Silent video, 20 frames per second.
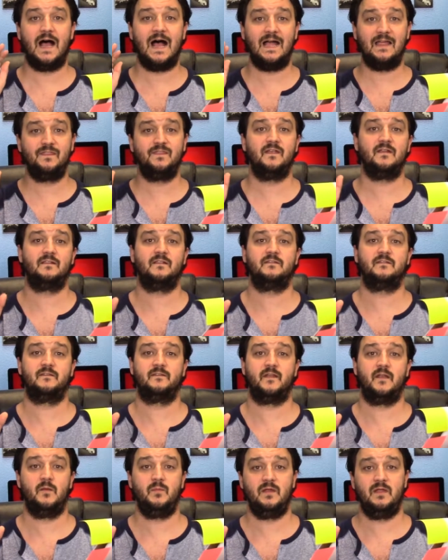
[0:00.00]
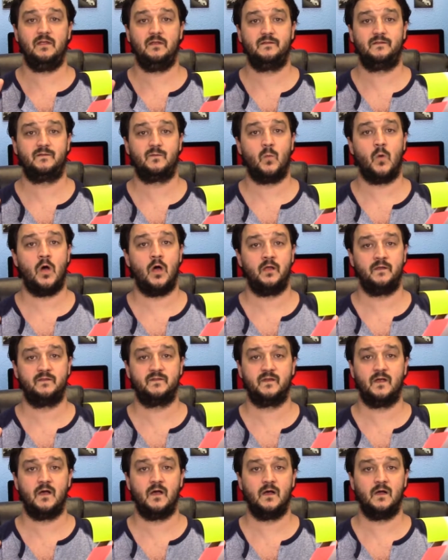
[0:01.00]
I think this is going to be his swan
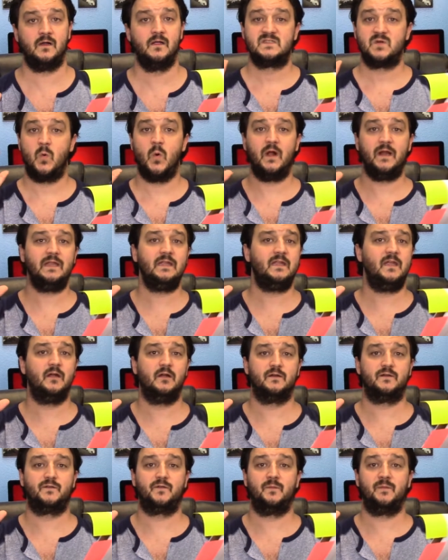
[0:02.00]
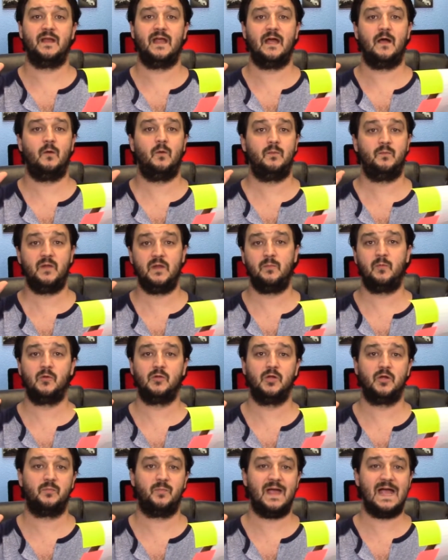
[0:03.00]
song. 20 years from now when people
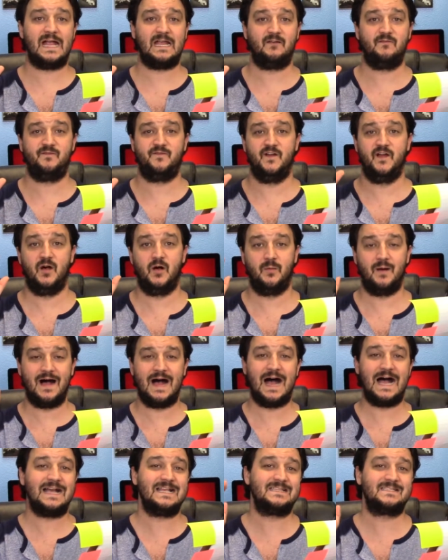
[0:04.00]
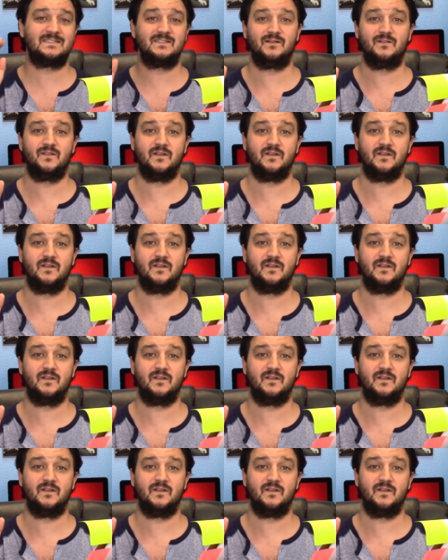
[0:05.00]
look back at film, I still